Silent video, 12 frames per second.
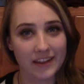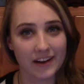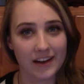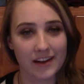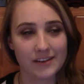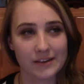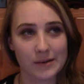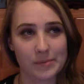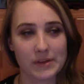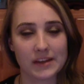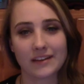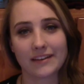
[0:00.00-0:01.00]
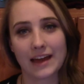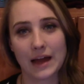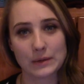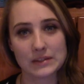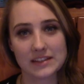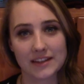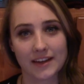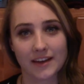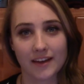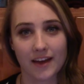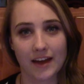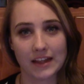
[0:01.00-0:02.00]
that I ended up in
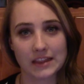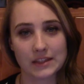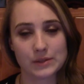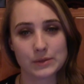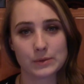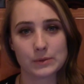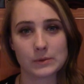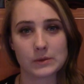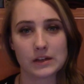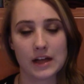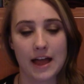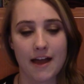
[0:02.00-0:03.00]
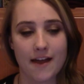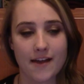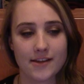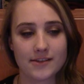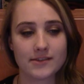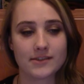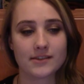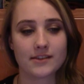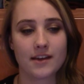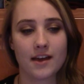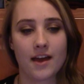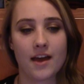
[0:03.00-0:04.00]
counseling at the school, and
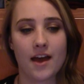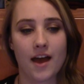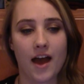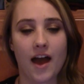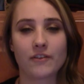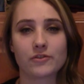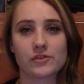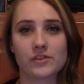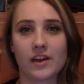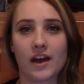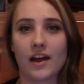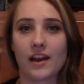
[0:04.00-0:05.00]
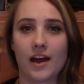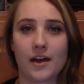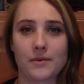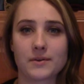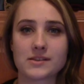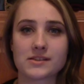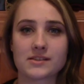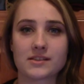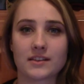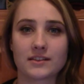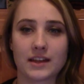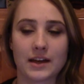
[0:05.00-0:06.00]
after that I was
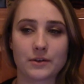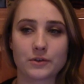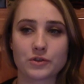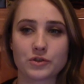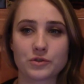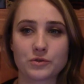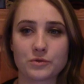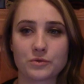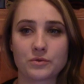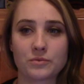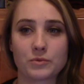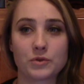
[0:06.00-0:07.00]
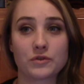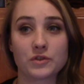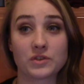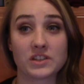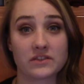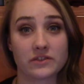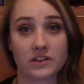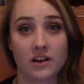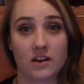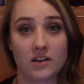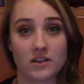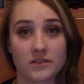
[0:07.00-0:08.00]
allowed to move to a different
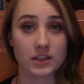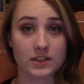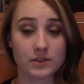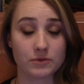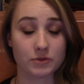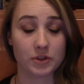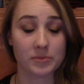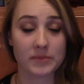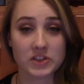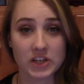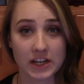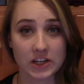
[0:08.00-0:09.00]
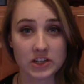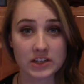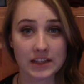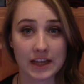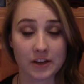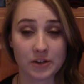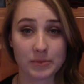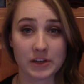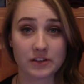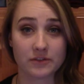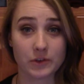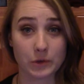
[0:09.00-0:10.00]
hall. This room change allowed me
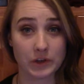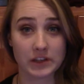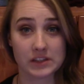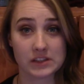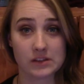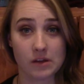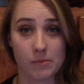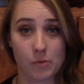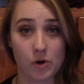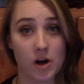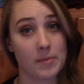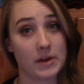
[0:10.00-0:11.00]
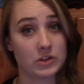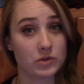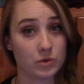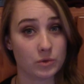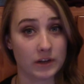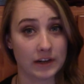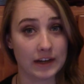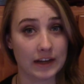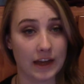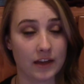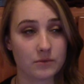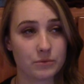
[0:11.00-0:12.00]
to focus more on my schoolwork
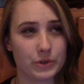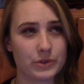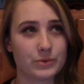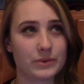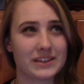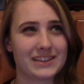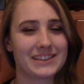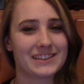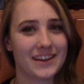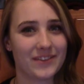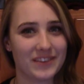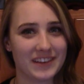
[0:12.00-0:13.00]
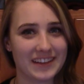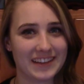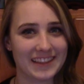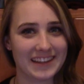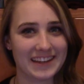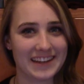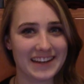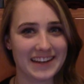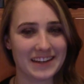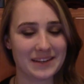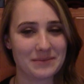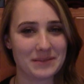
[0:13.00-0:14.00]
again, which was definitely
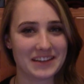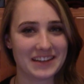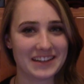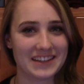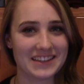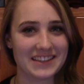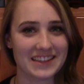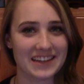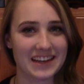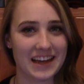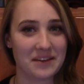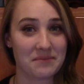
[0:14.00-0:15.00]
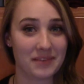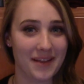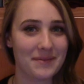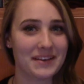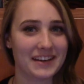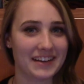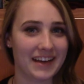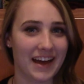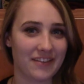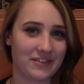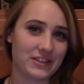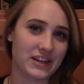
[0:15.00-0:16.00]
needed because it had plummeted
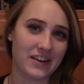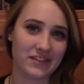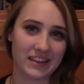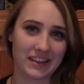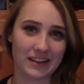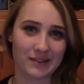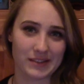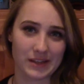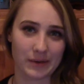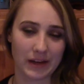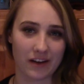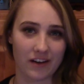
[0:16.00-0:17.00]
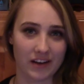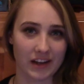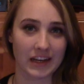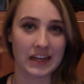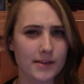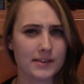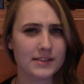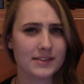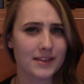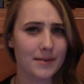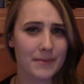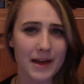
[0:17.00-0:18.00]
after everything that was going on.
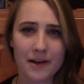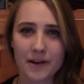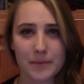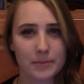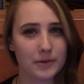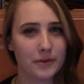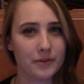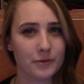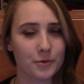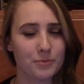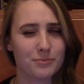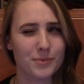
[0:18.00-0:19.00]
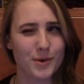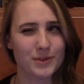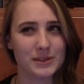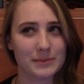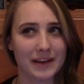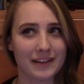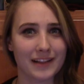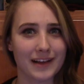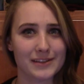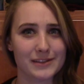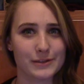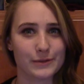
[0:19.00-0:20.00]
Somehow I pulled through most of my
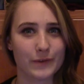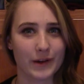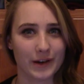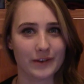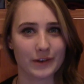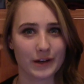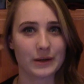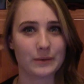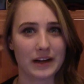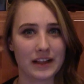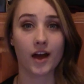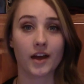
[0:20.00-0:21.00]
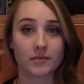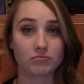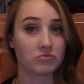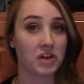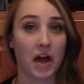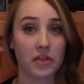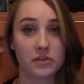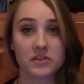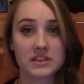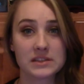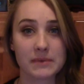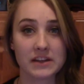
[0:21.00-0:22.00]
classes very well. I got through
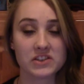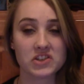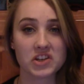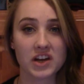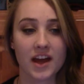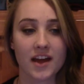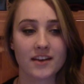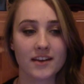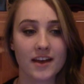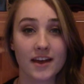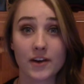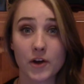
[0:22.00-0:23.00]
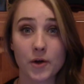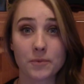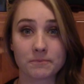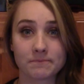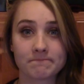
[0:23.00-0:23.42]
the semester and I headed home.